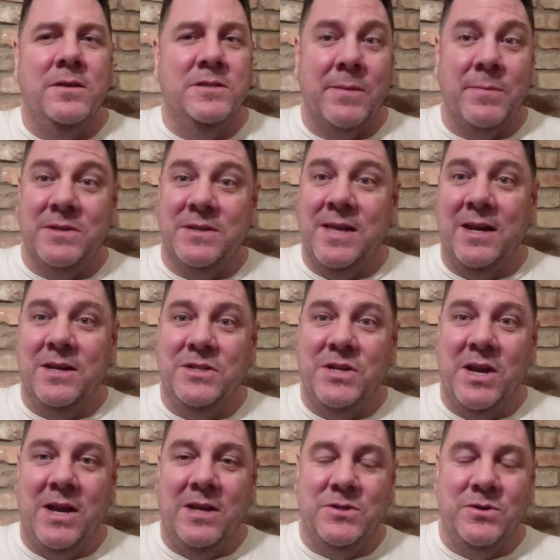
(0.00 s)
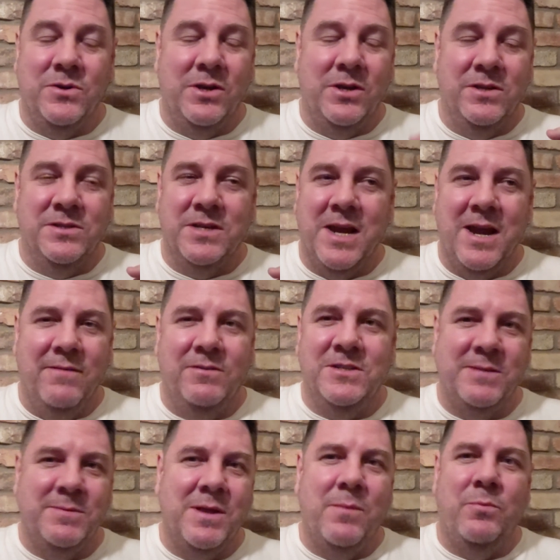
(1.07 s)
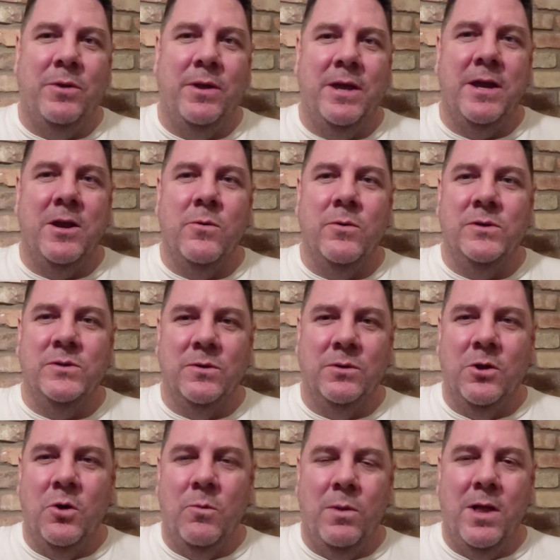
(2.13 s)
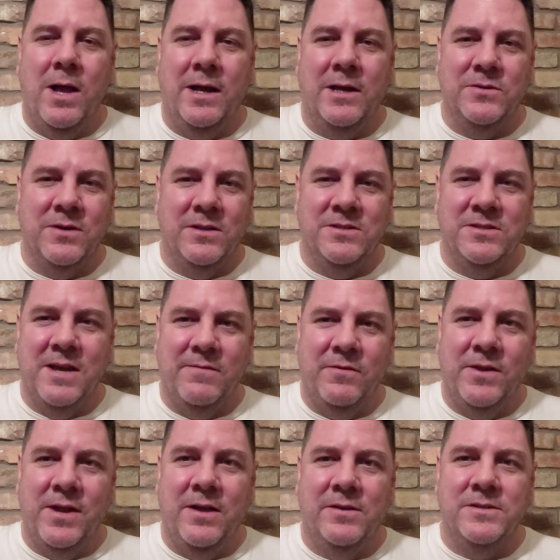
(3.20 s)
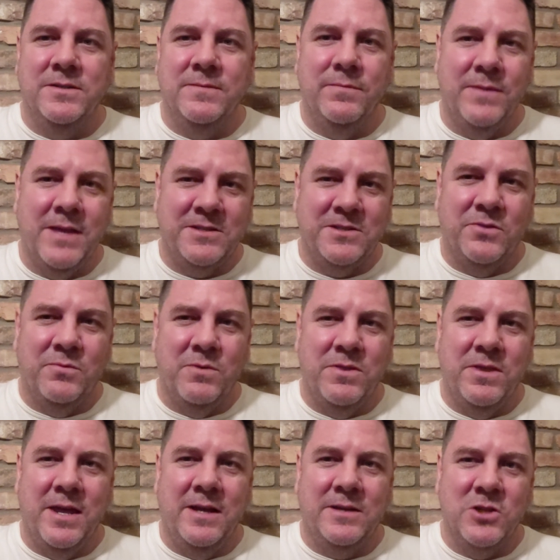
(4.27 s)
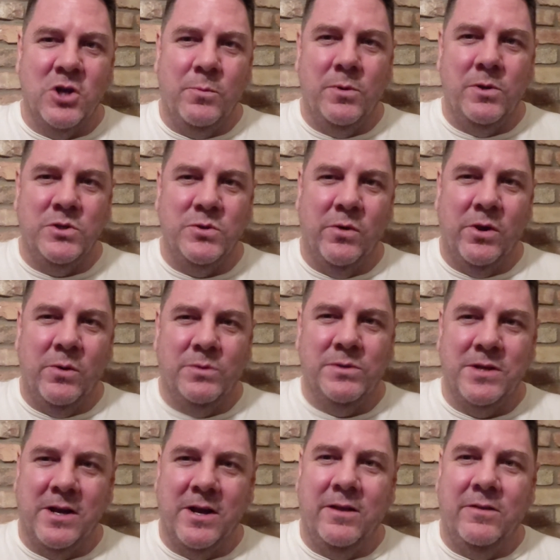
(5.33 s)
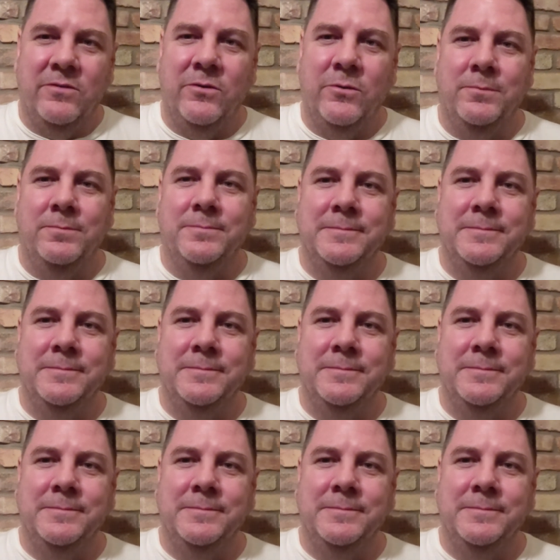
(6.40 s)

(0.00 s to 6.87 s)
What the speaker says: Something's got to change, or you're going to see every team they play go into a low block and try and stifle Dallas. That's the three things. Hope you enjoyed it. We'll talk again soon.